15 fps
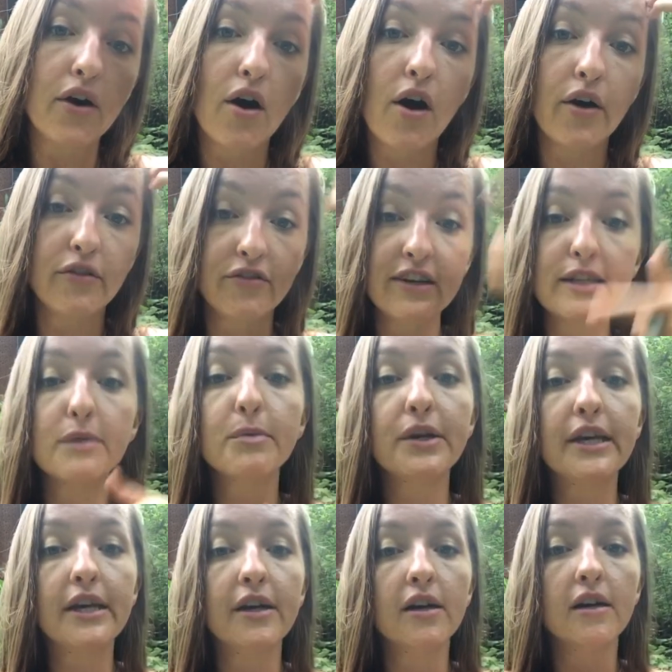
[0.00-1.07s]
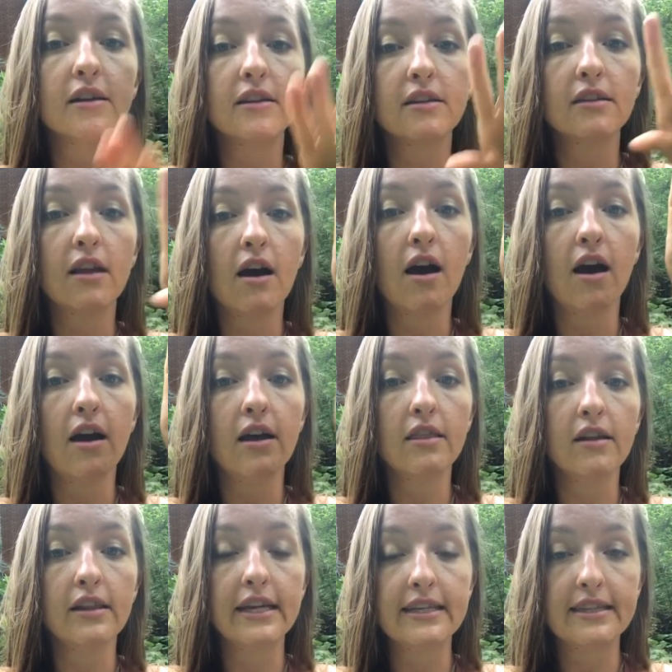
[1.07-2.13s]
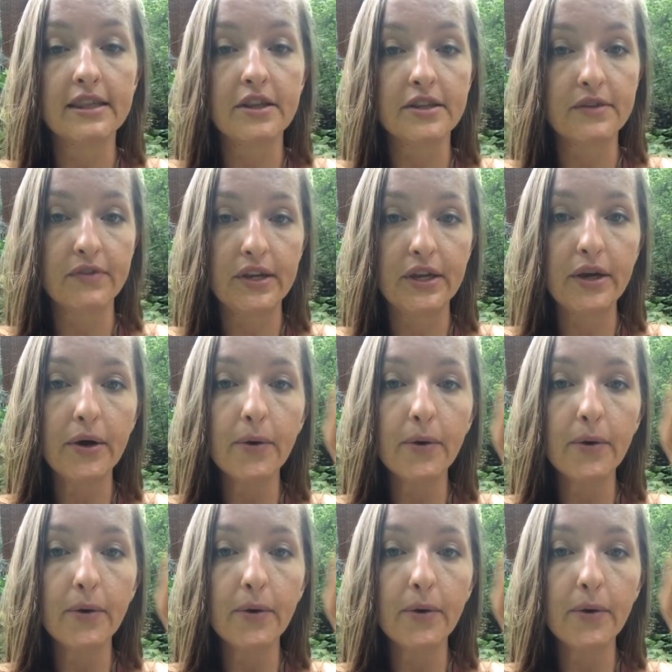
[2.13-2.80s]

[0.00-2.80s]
on Facebook here. The link's in this video.